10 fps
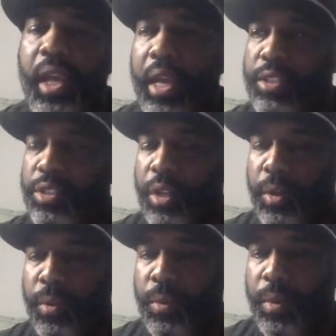And
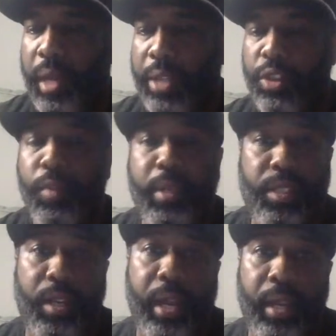so I told him, I
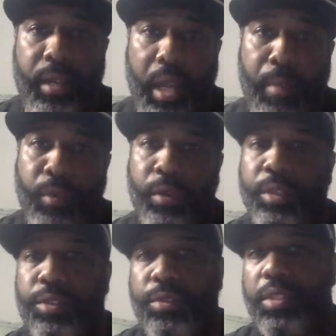said, all right, I'm going
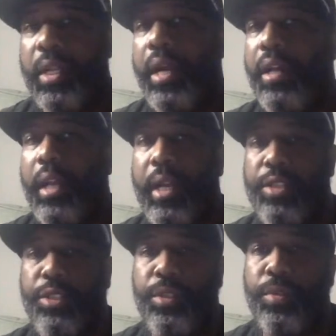to
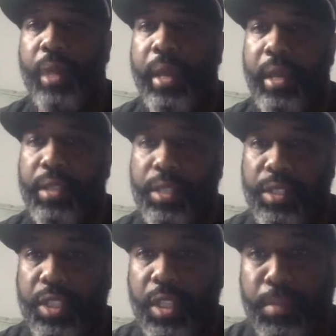stylize you as a
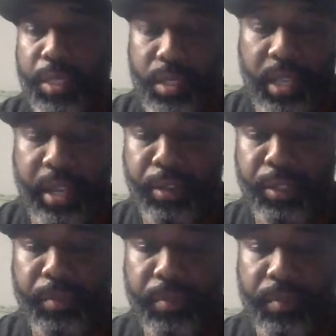Simpsons
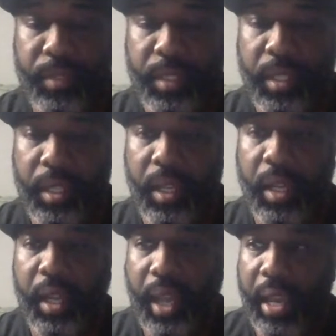character
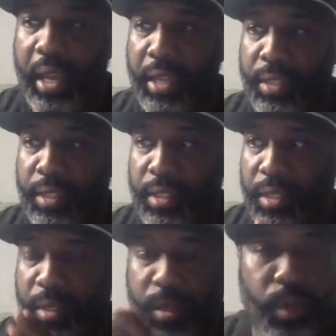and
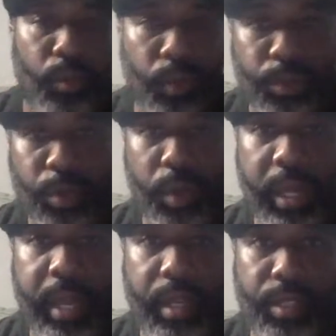we'll throw
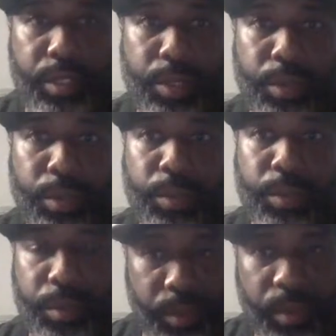that into
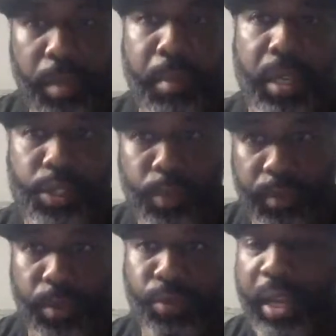the mix with
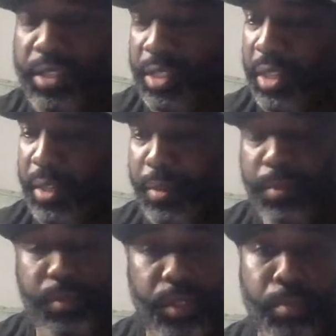the rest of
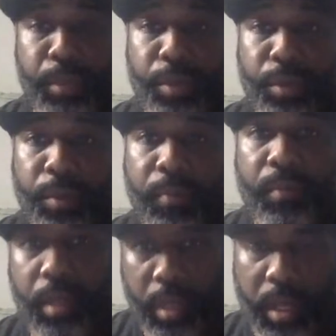the mural
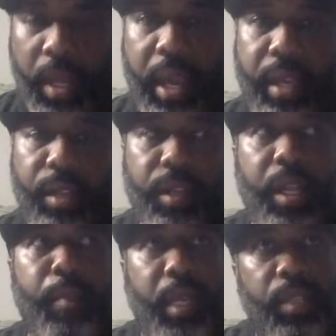and hook it
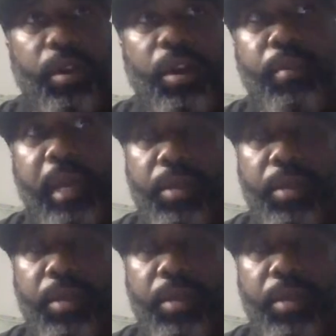up. And he thought about it.